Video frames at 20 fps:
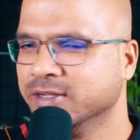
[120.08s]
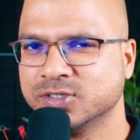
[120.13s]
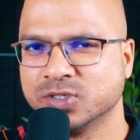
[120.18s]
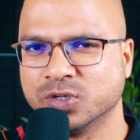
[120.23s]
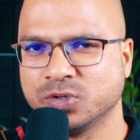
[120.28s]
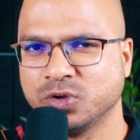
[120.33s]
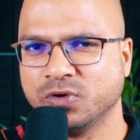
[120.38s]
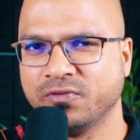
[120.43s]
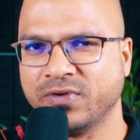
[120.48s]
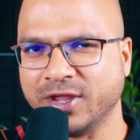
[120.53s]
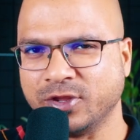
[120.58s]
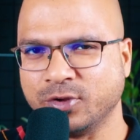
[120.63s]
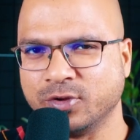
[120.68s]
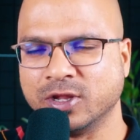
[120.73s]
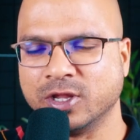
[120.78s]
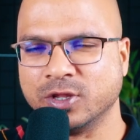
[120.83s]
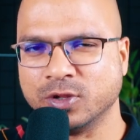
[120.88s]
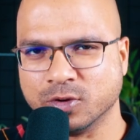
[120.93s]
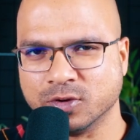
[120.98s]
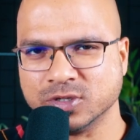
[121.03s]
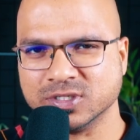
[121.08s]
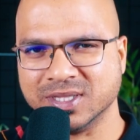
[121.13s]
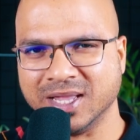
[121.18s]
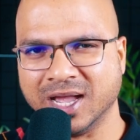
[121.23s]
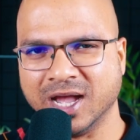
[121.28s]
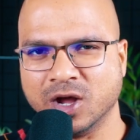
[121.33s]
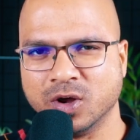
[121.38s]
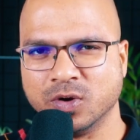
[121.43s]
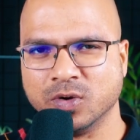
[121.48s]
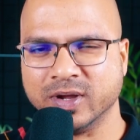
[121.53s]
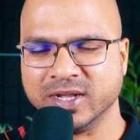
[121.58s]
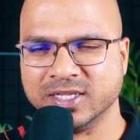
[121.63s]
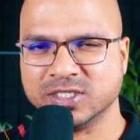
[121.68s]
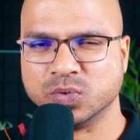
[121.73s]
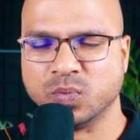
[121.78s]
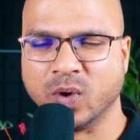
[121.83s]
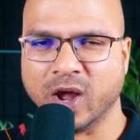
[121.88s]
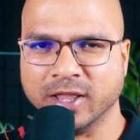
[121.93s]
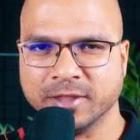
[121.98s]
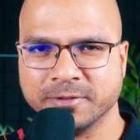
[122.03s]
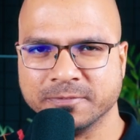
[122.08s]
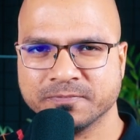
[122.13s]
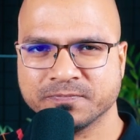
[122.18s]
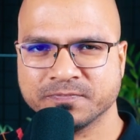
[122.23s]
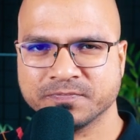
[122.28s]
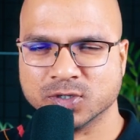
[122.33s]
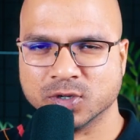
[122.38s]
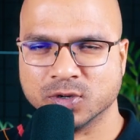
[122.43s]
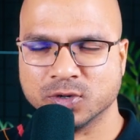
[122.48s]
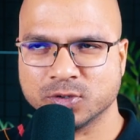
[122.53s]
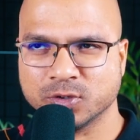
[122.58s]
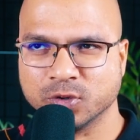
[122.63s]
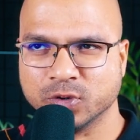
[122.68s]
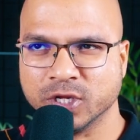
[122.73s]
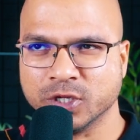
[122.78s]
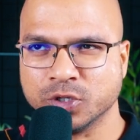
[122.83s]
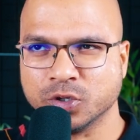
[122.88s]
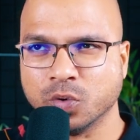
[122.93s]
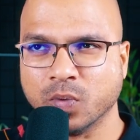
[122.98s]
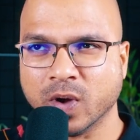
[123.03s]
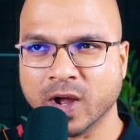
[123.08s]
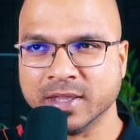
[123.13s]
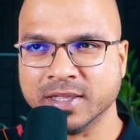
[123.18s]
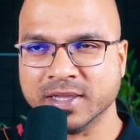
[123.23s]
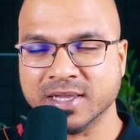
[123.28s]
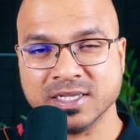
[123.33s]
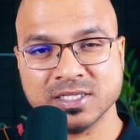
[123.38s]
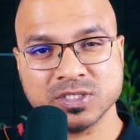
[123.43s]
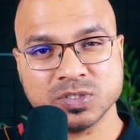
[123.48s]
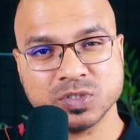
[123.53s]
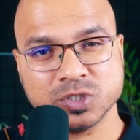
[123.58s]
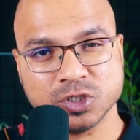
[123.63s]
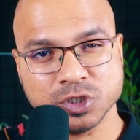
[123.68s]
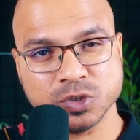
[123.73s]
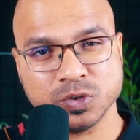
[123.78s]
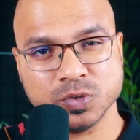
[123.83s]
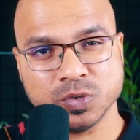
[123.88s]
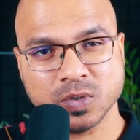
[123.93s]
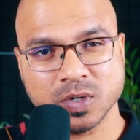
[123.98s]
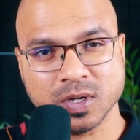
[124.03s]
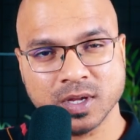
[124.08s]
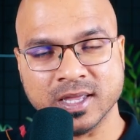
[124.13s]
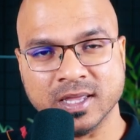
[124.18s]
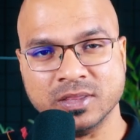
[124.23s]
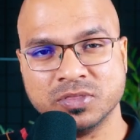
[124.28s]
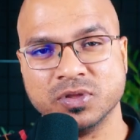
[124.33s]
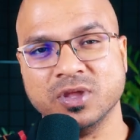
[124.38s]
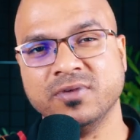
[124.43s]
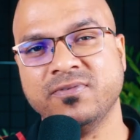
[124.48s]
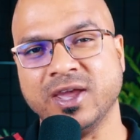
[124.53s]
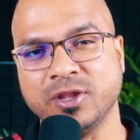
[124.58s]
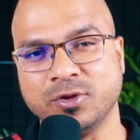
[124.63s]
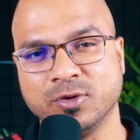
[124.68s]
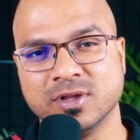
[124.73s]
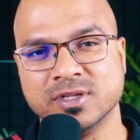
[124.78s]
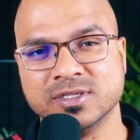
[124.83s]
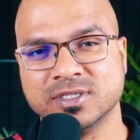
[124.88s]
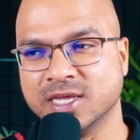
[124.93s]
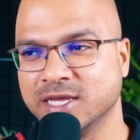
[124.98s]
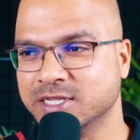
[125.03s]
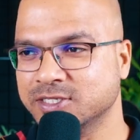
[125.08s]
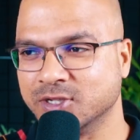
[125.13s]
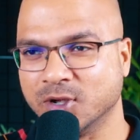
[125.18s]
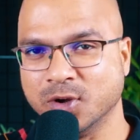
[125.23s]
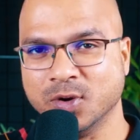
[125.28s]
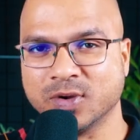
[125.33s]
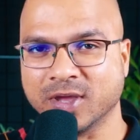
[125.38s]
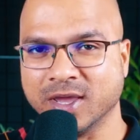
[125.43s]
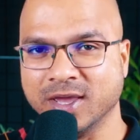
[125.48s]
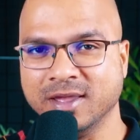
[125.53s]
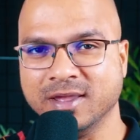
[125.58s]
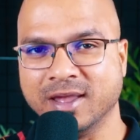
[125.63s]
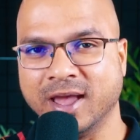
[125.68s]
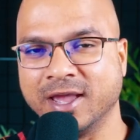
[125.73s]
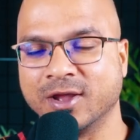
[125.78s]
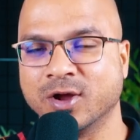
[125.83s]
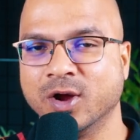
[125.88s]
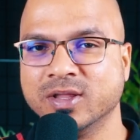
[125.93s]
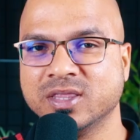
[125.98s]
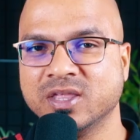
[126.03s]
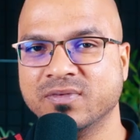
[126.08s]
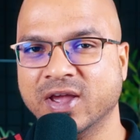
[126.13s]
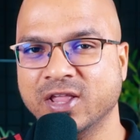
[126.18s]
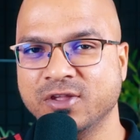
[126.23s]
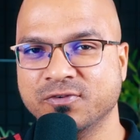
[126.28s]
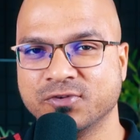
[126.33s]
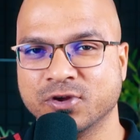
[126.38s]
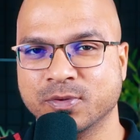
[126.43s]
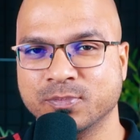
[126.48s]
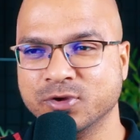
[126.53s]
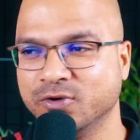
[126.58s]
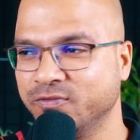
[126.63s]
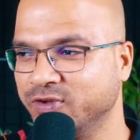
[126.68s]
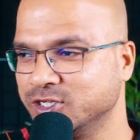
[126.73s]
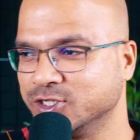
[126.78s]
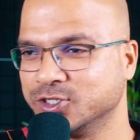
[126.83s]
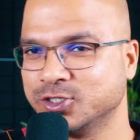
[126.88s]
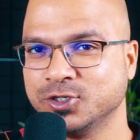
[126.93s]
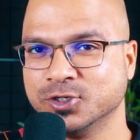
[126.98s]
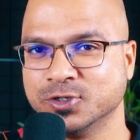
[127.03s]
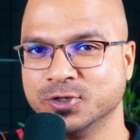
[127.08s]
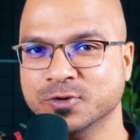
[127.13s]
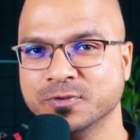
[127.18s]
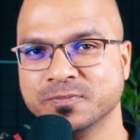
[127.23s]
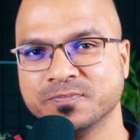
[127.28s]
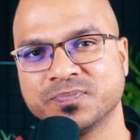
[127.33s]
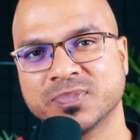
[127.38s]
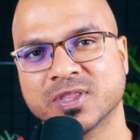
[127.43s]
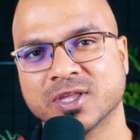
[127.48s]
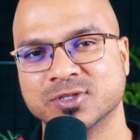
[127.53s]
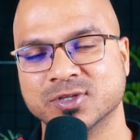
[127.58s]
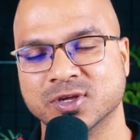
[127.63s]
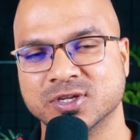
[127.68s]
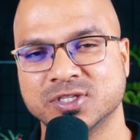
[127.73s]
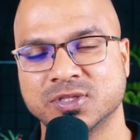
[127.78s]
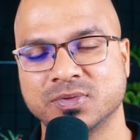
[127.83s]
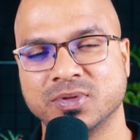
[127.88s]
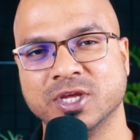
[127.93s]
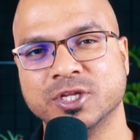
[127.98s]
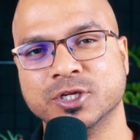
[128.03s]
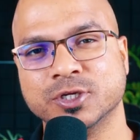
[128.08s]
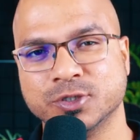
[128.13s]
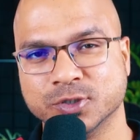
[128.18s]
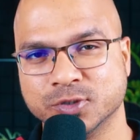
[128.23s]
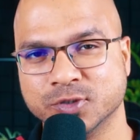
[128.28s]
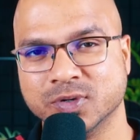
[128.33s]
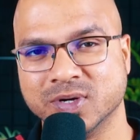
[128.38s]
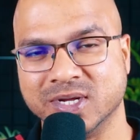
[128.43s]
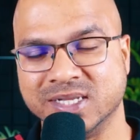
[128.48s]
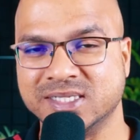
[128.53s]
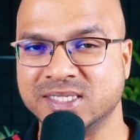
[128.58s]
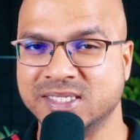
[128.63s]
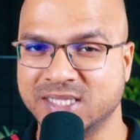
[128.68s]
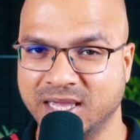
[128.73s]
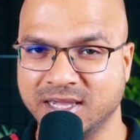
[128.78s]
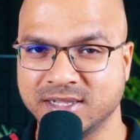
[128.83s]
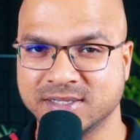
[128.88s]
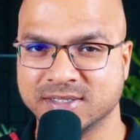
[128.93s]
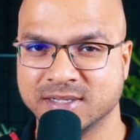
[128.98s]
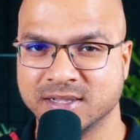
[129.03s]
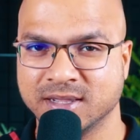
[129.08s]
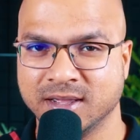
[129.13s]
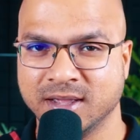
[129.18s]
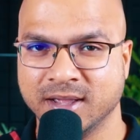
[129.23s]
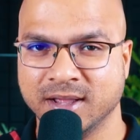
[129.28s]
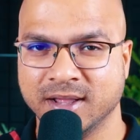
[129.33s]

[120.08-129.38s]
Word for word: So two factorial knows now it's one. So two into one is two. Then three factorial says, okay, I got the value from you, which is two. So it's three into two is six.